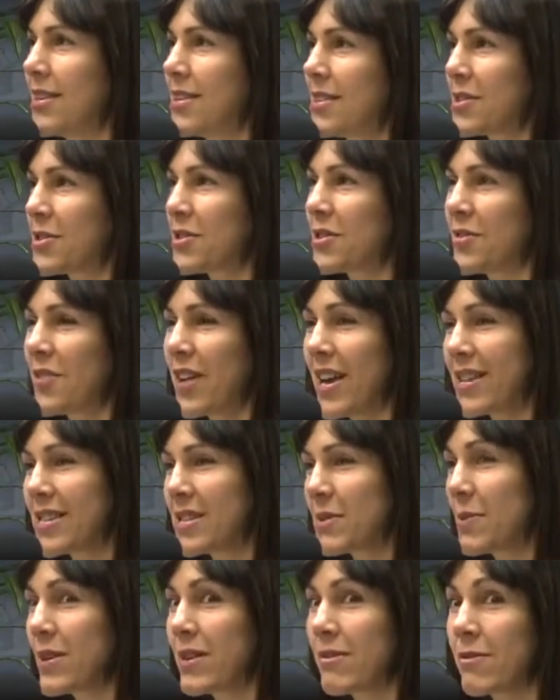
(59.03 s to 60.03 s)
Sort of had
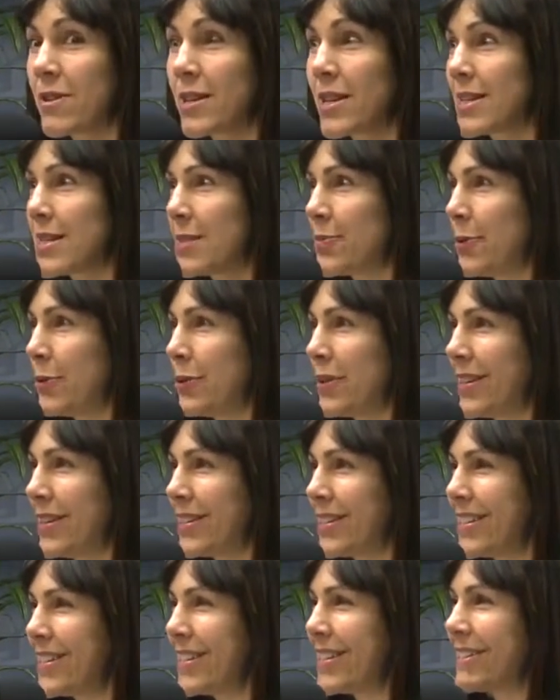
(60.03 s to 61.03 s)
to be really sporty,
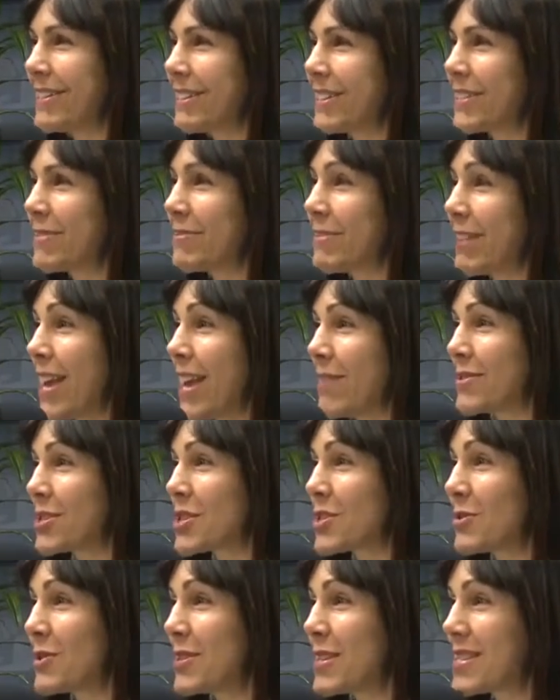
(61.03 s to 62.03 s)
didn't you? You didn't have a
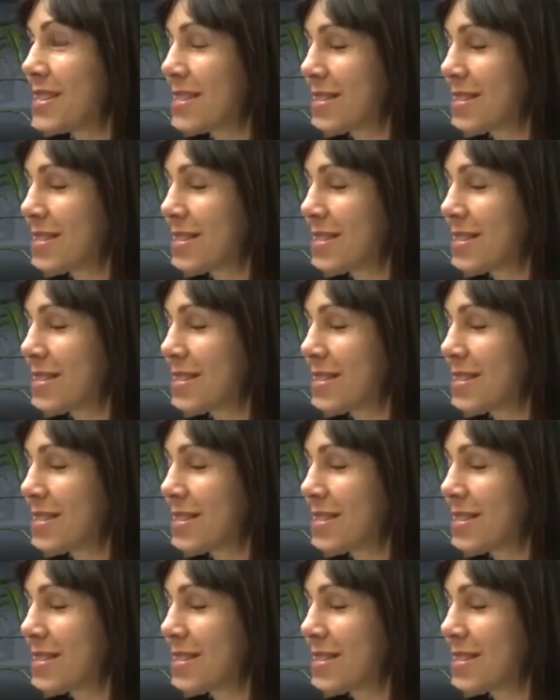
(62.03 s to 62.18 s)
choice.